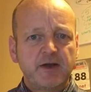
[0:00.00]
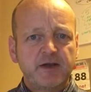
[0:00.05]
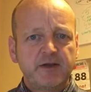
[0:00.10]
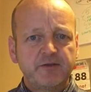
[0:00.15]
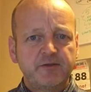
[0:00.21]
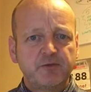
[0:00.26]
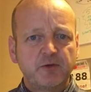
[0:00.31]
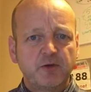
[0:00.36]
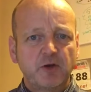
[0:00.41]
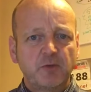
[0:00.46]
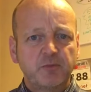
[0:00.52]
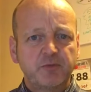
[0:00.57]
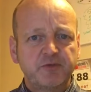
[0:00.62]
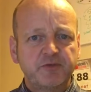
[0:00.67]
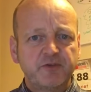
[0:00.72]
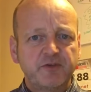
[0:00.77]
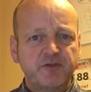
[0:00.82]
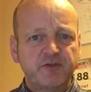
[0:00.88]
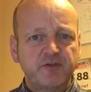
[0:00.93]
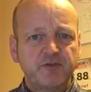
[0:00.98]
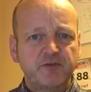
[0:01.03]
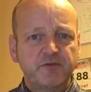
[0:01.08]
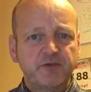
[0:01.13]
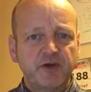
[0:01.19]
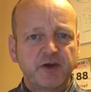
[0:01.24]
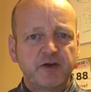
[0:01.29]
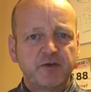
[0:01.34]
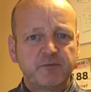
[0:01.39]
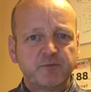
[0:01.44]
into a competition
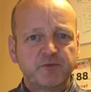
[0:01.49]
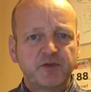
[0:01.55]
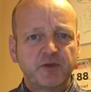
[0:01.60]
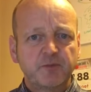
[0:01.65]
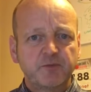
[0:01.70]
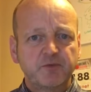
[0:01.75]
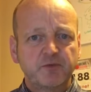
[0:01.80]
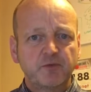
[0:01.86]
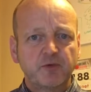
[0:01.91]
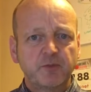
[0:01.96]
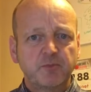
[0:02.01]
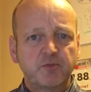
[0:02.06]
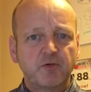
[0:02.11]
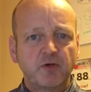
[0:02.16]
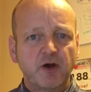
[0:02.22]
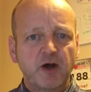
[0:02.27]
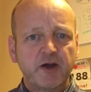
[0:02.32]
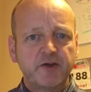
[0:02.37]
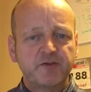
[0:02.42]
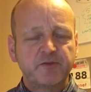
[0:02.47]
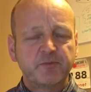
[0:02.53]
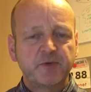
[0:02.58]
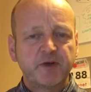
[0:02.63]
for some sort of prize.